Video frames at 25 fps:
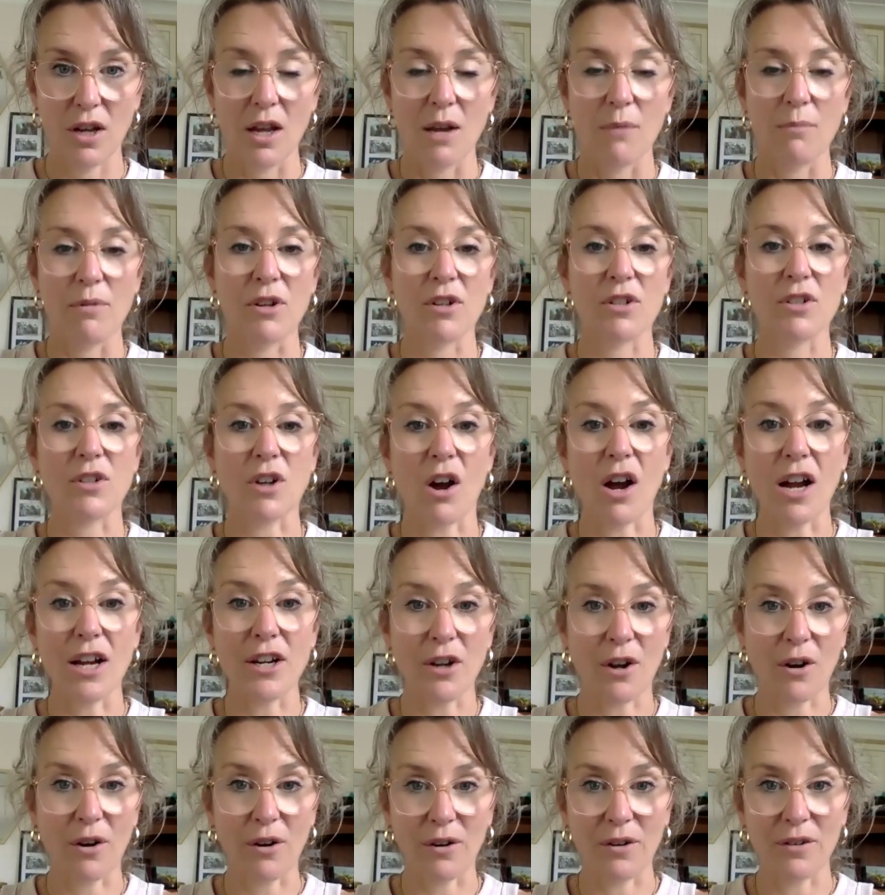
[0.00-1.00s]
because I
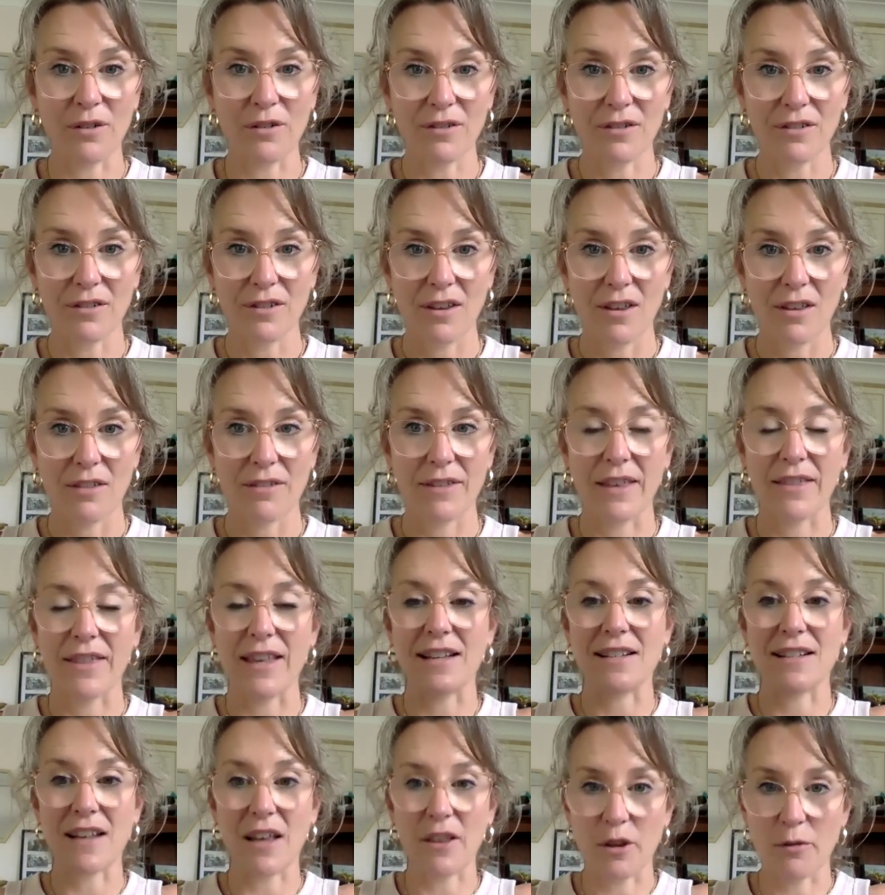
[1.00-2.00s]
know that
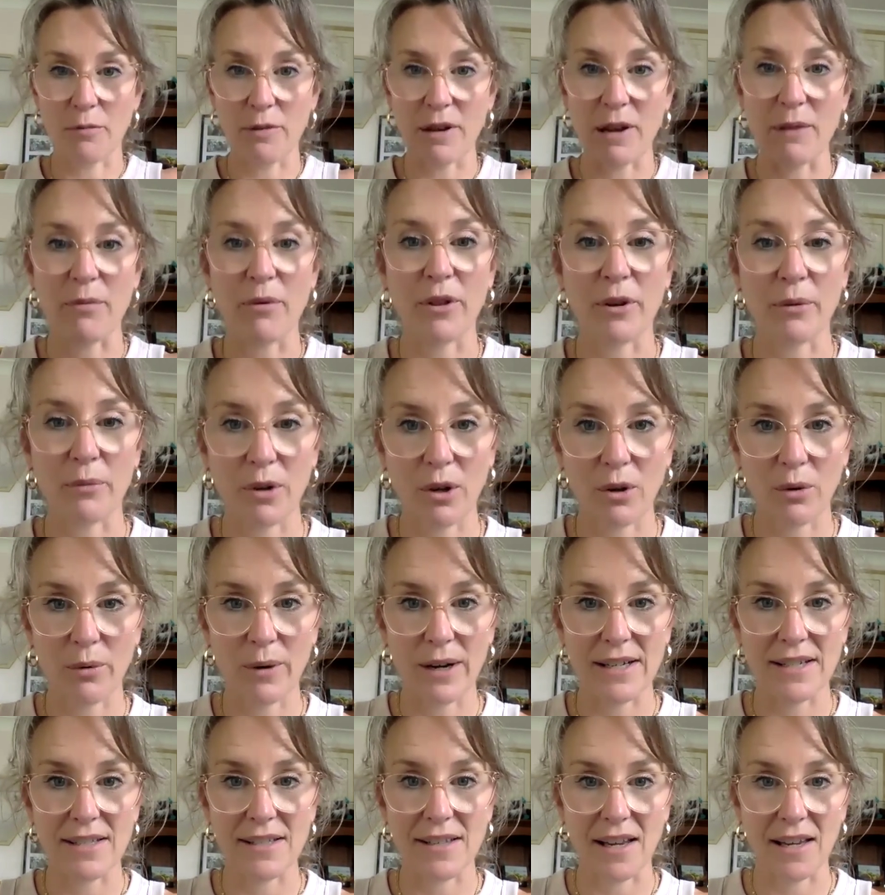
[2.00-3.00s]
there's other people that will
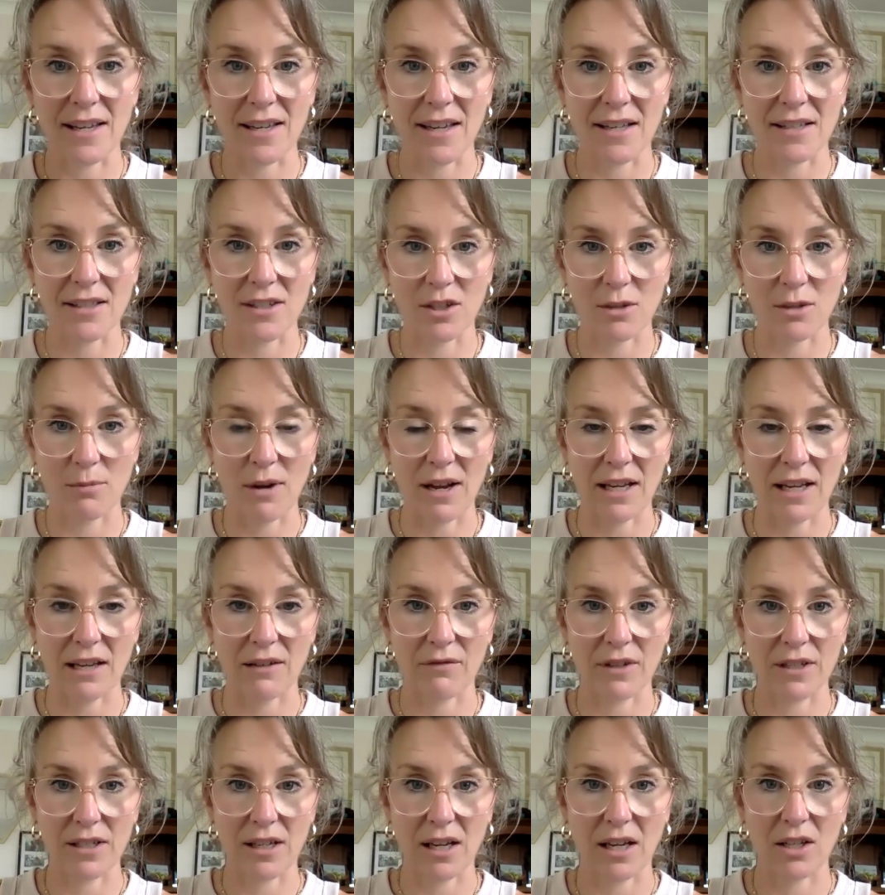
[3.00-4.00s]
always say yes to my
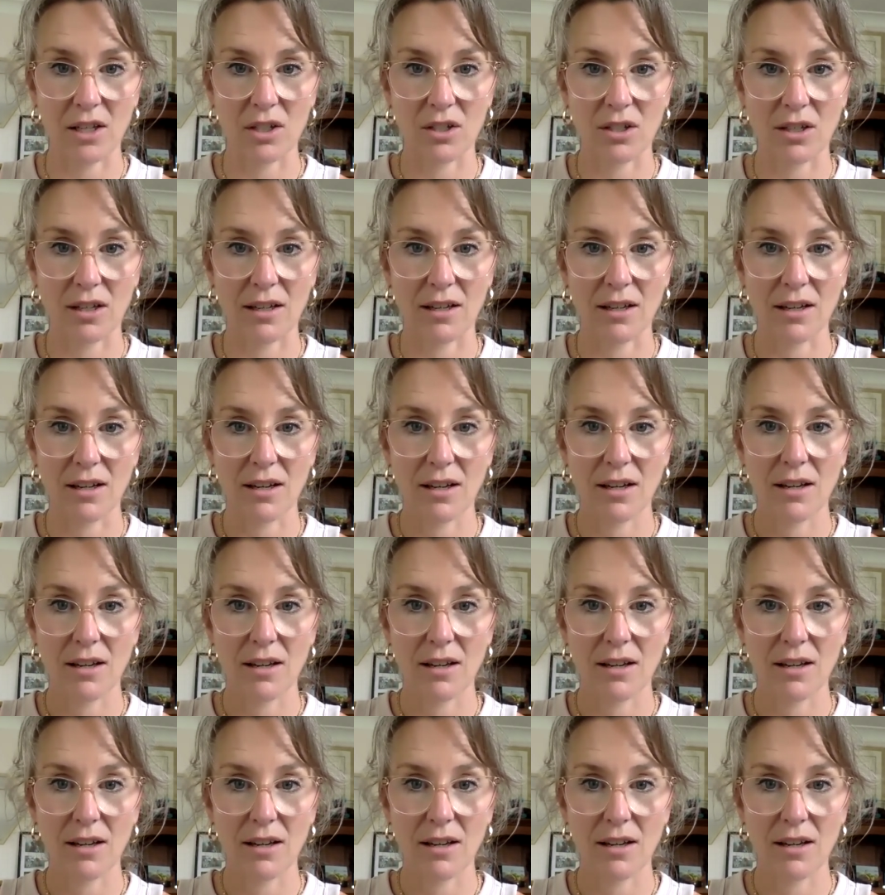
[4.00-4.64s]
invitation.